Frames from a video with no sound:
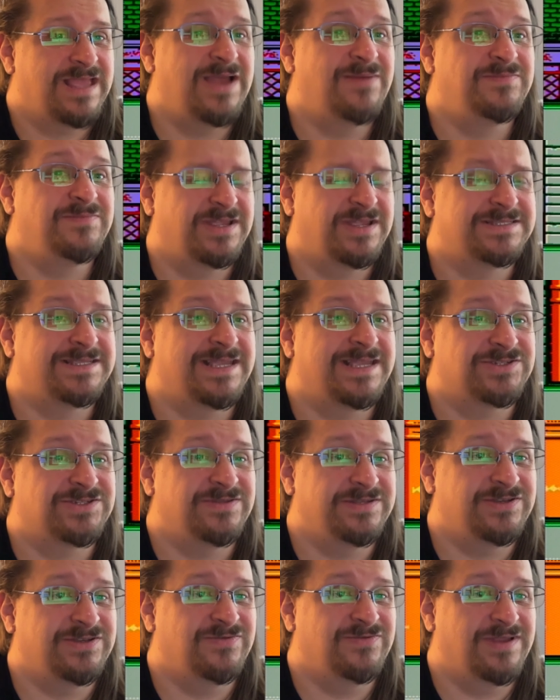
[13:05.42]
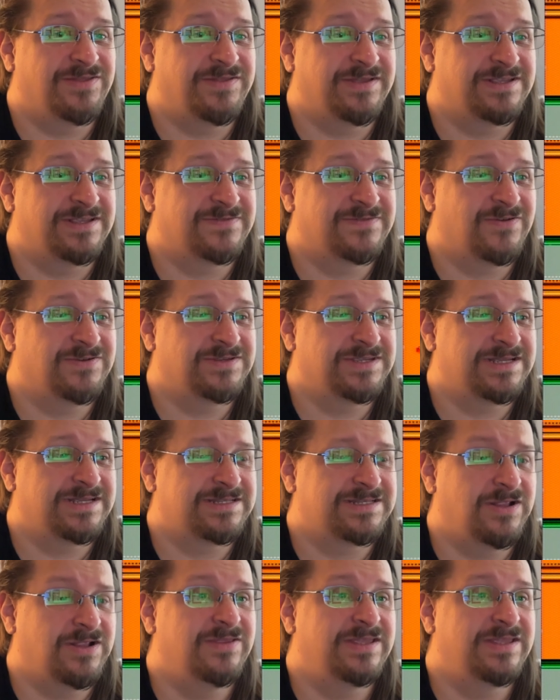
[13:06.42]
M does actually do nothing, as far as I can
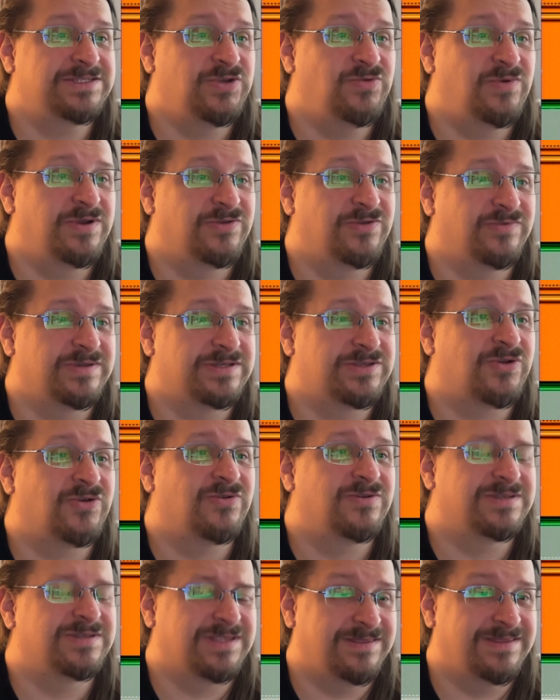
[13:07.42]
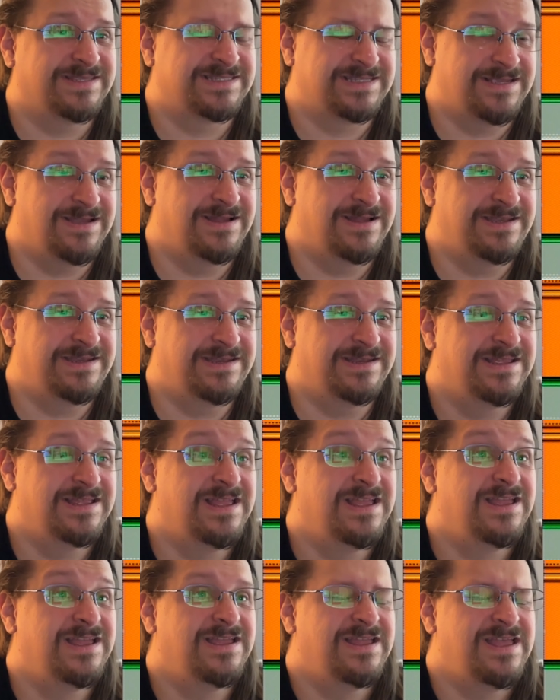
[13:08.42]
tell, unless you want to return to this gun
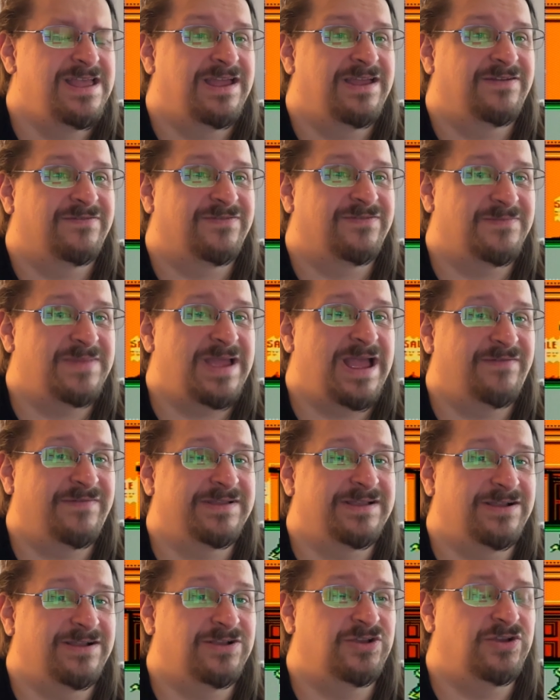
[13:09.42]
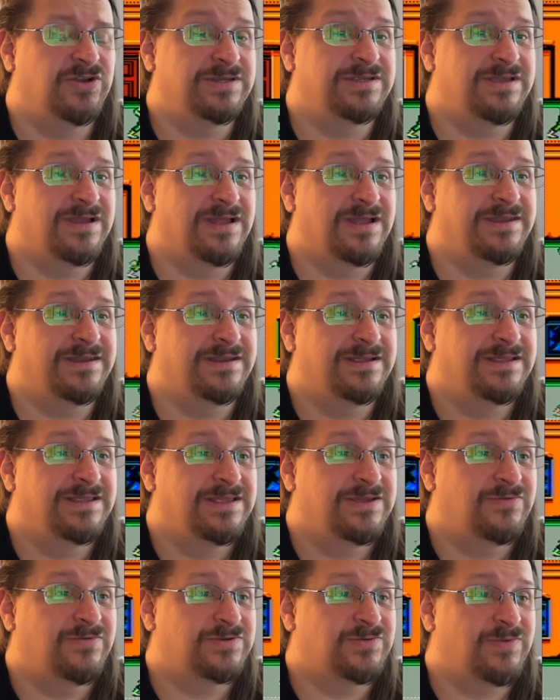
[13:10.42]
from having a good gun.
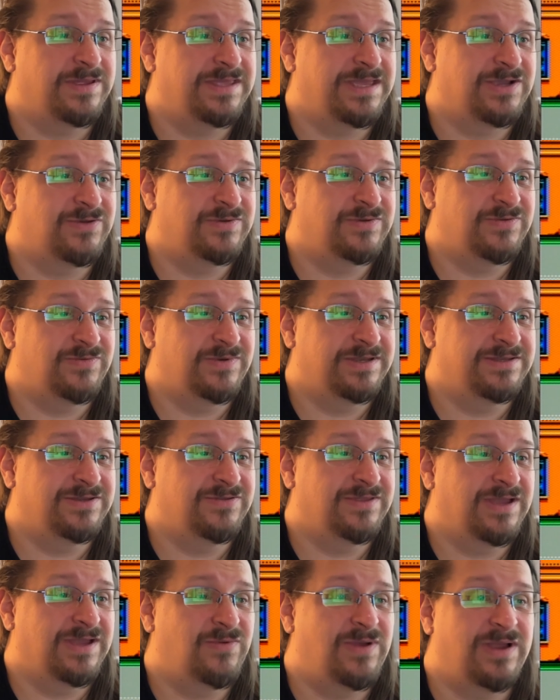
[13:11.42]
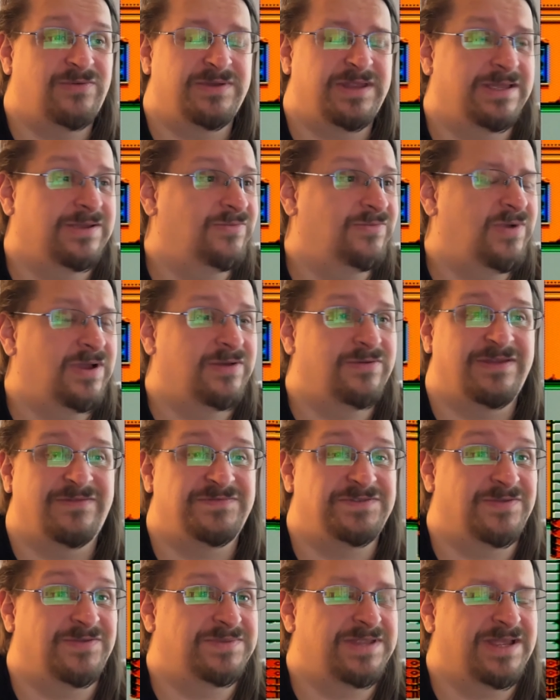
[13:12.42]
Why the heck would you want to do that? Why would I? Why would I
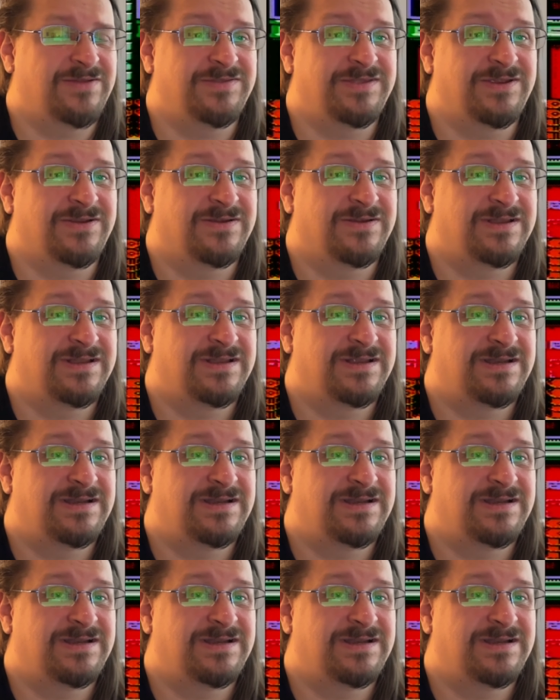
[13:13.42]
have jumped down there?